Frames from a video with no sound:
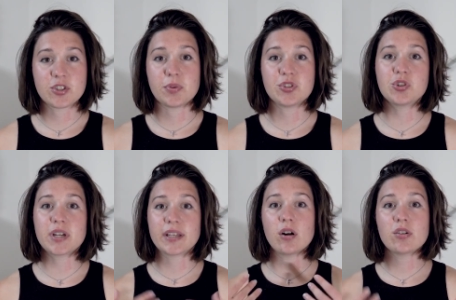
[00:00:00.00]
but you
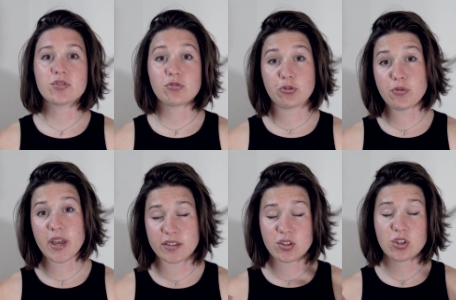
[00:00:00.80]
can also
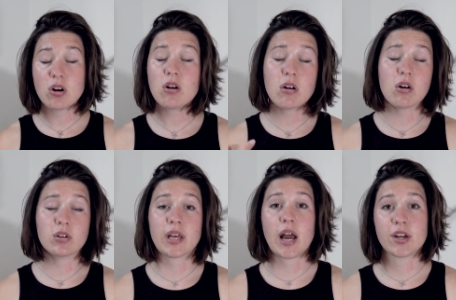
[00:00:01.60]
create your
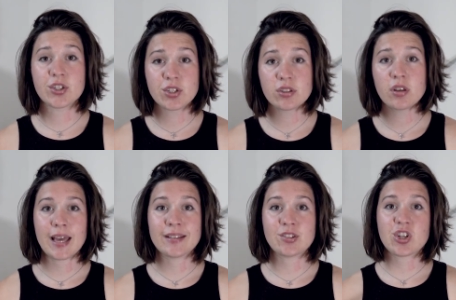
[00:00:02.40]
own action
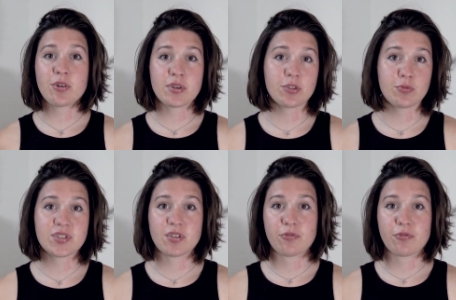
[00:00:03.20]
and share it with your